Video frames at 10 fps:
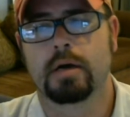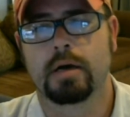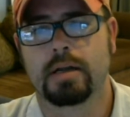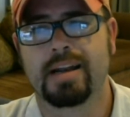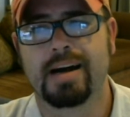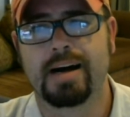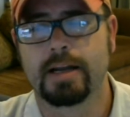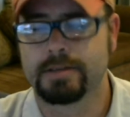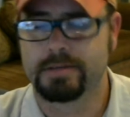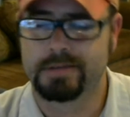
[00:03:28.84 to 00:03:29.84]

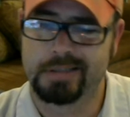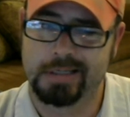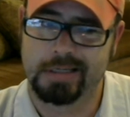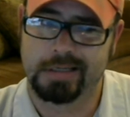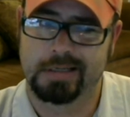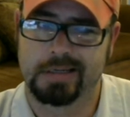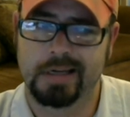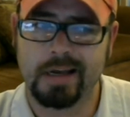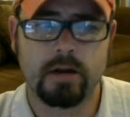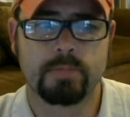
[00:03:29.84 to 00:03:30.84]
Not
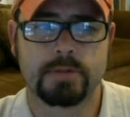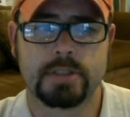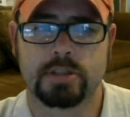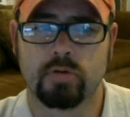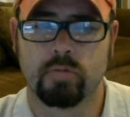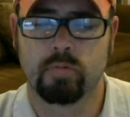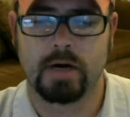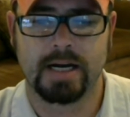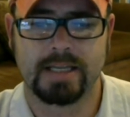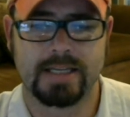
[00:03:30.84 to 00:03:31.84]
100% sure
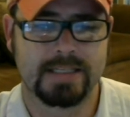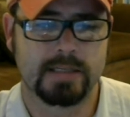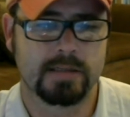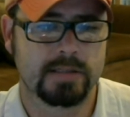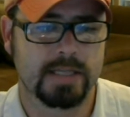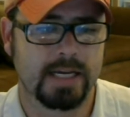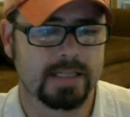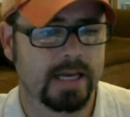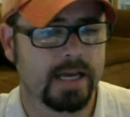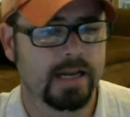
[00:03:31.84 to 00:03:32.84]
why they didn't
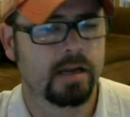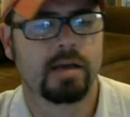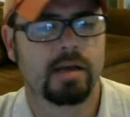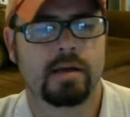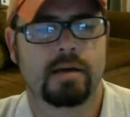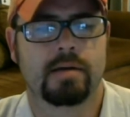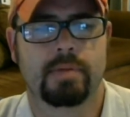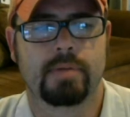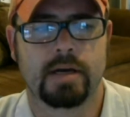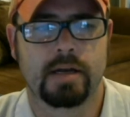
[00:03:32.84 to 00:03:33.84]
take that,
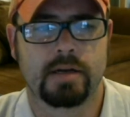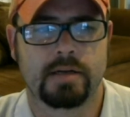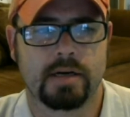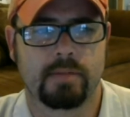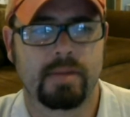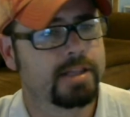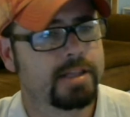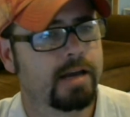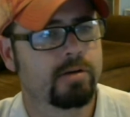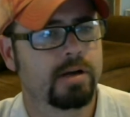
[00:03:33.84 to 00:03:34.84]
but
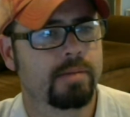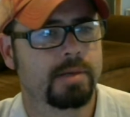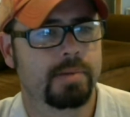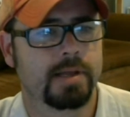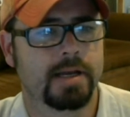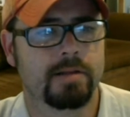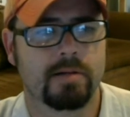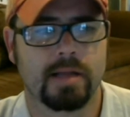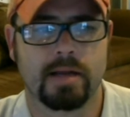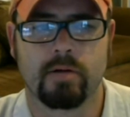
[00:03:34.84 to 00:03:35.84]
maybe that'll come into play a
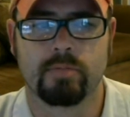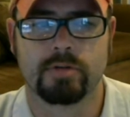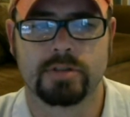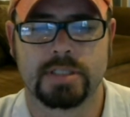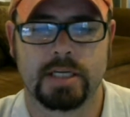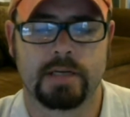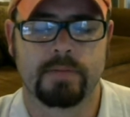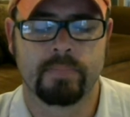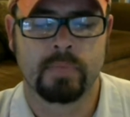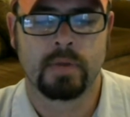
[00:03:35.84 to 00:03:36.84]
little later on. We'll
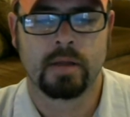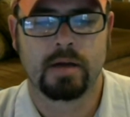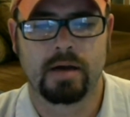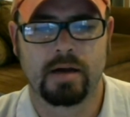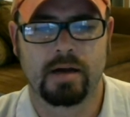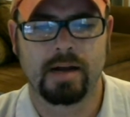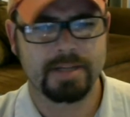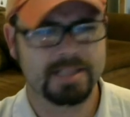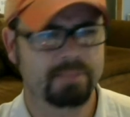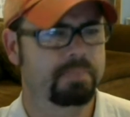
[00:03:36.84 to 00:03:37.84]
see. How
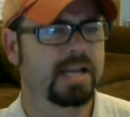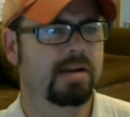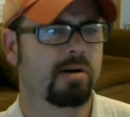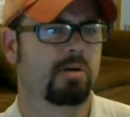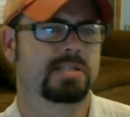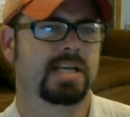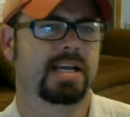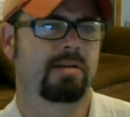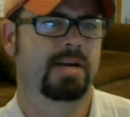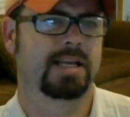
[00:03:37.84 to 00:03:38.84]
about the big girl
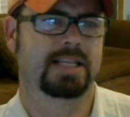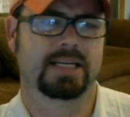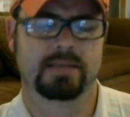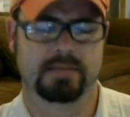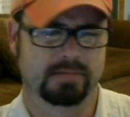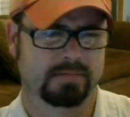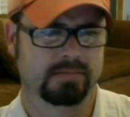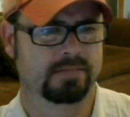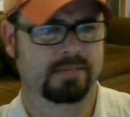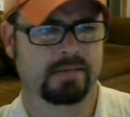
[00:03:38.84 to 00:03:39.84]
taking away the
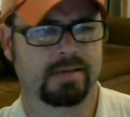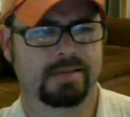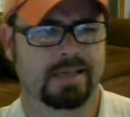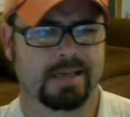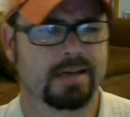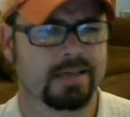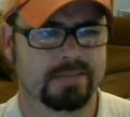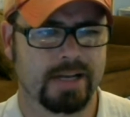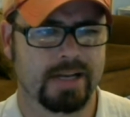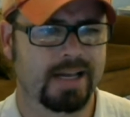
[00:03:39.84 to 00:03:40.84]

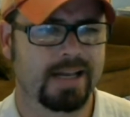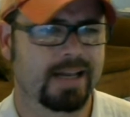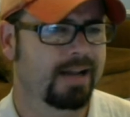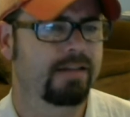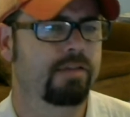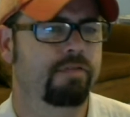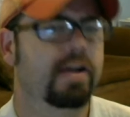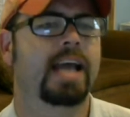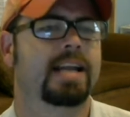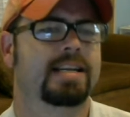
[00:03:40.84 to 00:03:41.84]
guns, man? How you
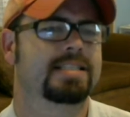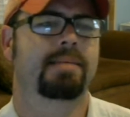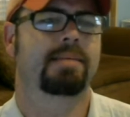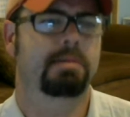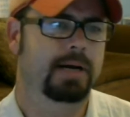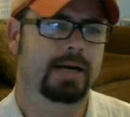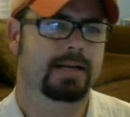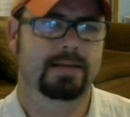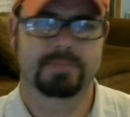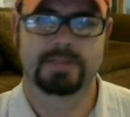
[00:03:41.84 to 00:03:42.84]
fat in the zombie
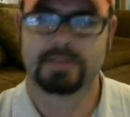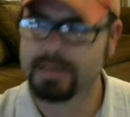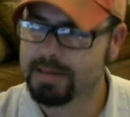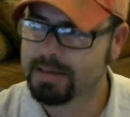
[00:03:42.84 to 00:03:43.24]
apocalypse?